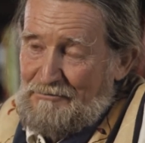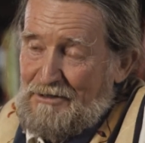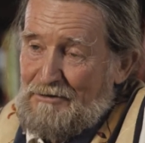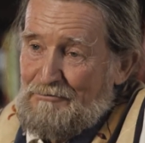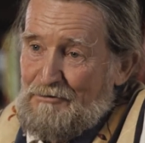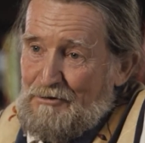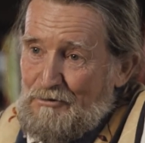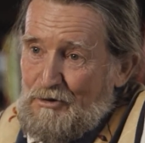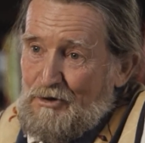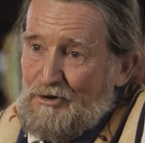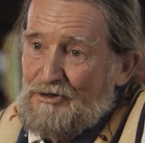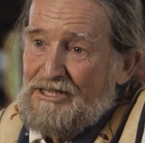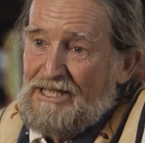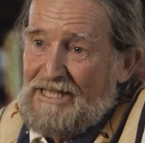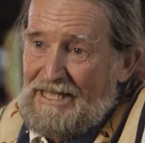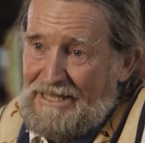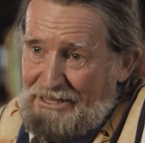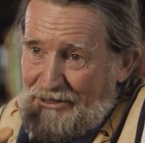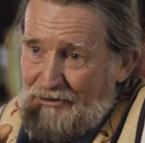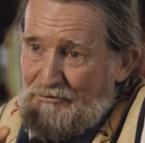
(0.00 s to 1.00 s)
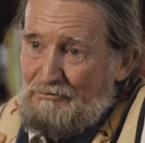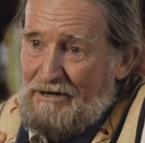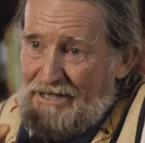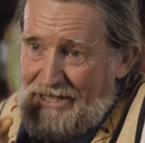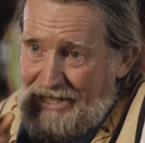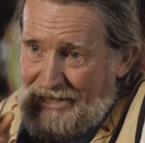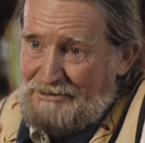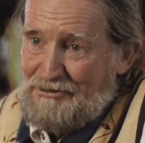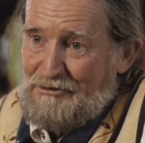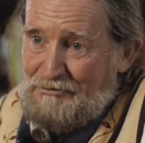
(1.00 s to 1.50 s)
that rewards getting the right
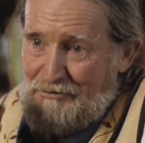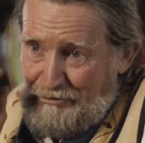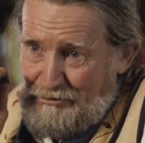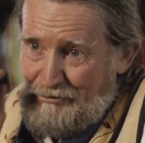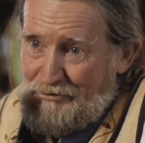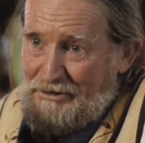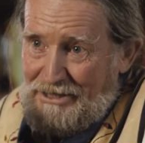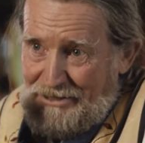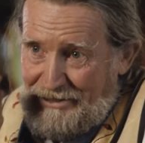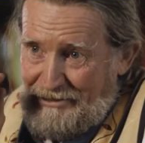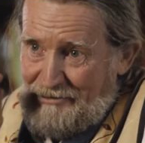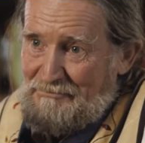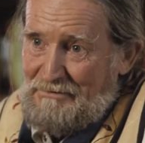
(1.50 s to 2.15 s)
answer as quickly as